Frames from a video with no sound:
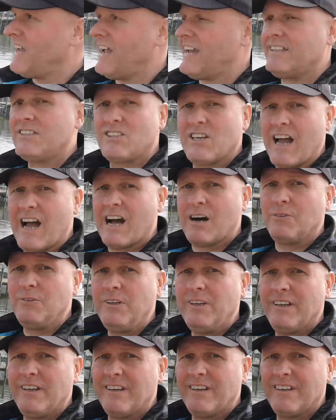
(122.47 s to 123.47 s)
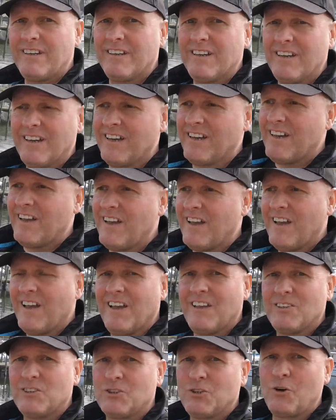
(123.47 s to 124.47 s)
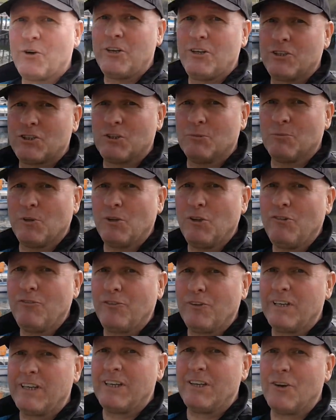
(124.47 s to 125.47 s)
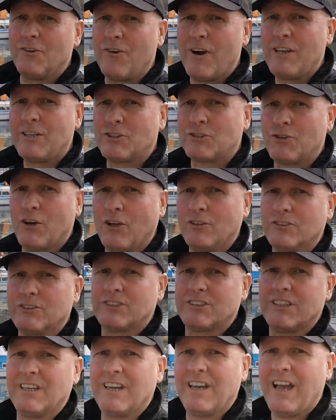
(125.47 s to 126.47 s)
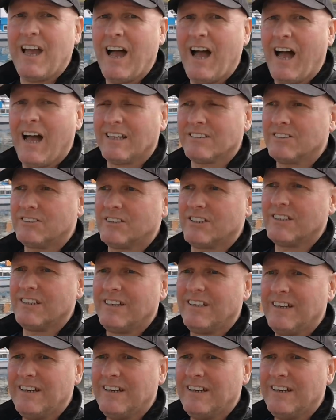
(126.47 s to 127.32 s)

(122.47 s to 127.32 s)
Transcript: get in town, show you some lovely restaurants and